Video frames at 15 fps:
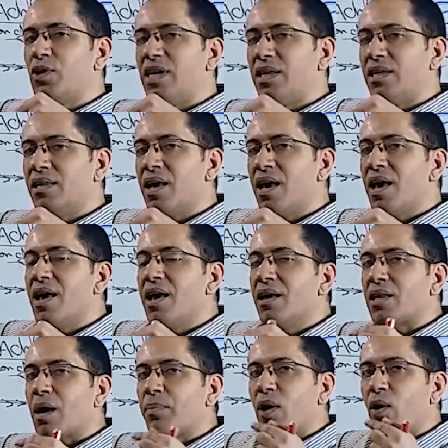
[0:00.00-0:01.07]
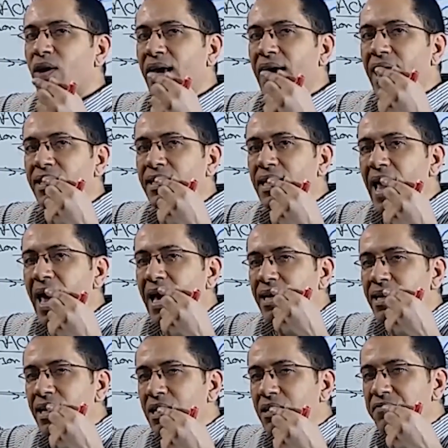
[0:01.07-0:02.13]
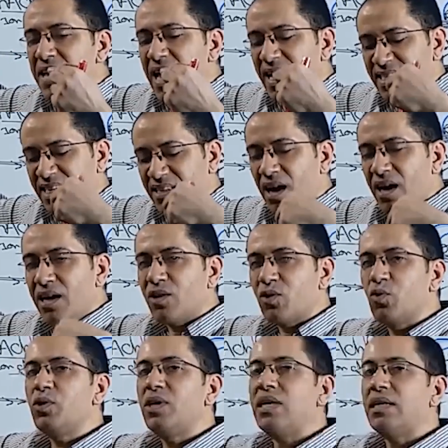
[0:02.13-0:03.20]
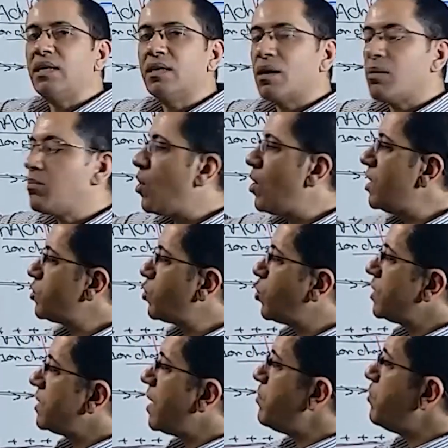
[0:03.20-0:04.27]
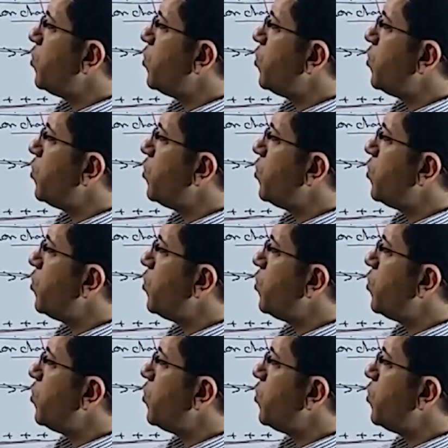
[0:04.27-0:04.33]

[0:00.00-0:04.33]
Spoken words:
Now, regarding the importance of both enzymes,